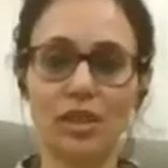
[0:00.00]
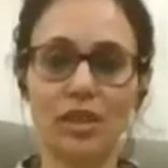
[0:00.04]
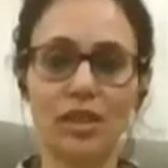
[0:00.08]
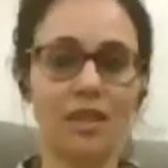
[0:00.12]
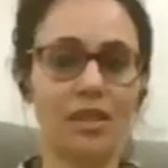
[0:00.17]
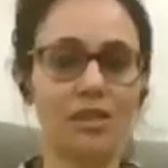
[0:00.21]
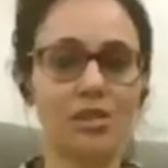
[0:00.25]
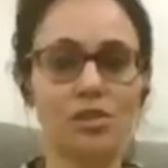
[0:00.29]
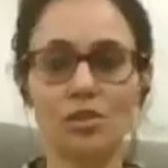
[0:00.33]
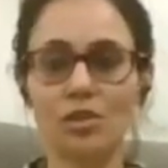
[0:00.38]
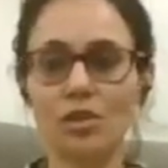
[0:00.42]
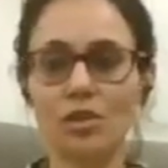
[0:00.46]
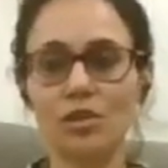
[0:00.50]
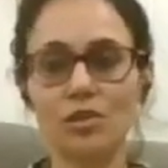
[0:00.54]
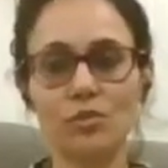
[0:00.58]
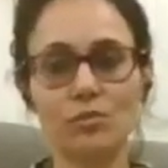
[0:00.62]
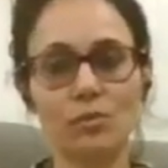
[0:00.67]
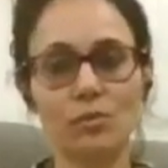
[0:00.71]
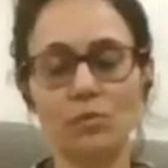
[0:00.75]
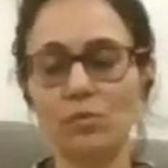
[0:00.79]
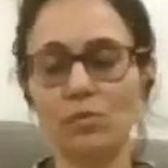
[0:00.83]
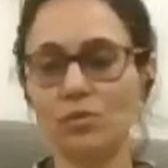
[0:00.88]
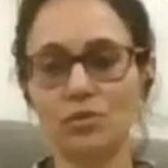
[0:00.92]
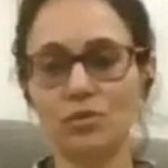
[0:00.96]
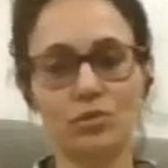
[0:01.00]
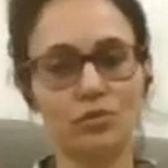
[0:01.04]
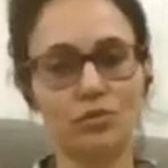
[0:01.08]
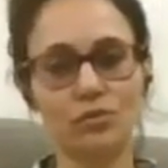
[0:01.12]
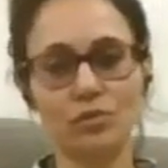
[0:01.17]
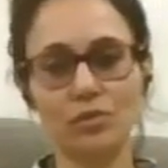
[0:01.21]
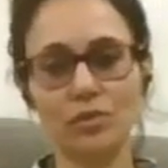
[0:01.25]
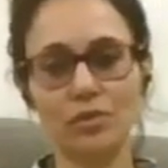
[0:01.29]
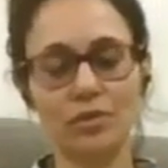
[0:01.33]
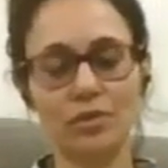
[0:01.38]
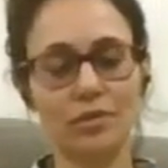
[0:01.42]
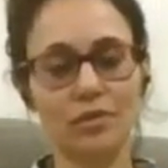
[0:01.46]
It's going to be
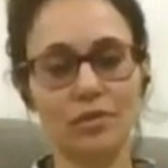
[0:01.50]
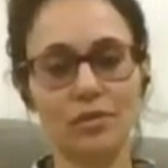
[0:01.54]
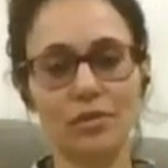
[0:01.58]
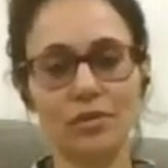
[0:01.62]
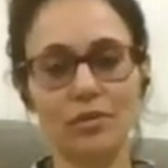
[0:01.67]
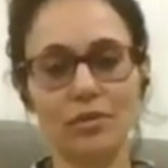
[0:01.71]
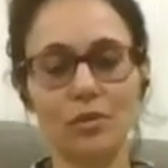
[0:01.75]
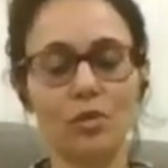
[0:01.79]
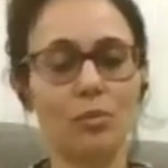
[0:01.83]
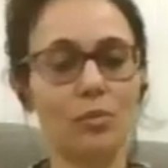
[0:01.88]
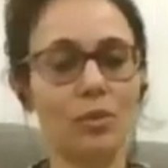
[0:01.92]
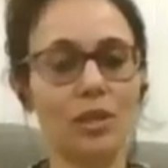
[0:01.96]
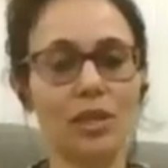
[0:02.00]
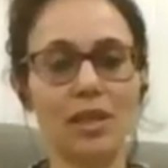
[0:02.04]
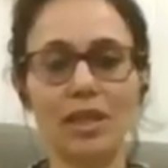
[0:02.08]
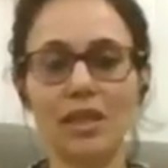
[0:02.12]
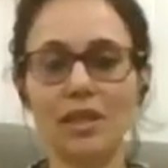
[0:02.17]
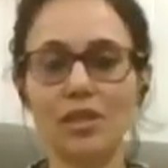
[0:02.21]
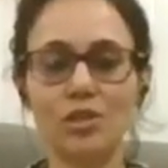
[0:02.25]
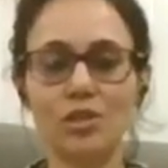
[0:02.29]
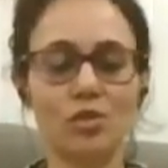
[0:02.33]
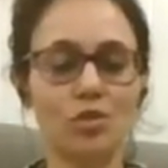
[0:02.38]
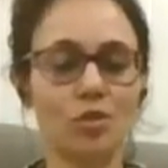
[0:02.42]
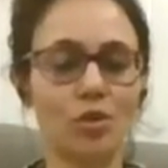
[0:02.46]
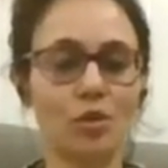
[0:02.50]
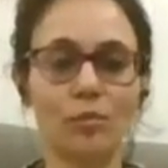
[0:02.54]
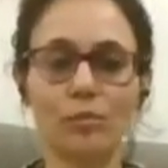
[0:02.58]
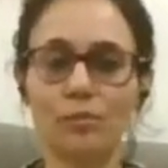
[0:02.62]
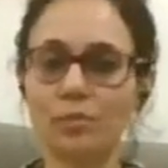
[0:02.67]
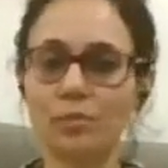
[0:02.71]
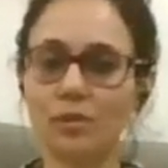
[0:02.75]
beautiful. Nobody can stop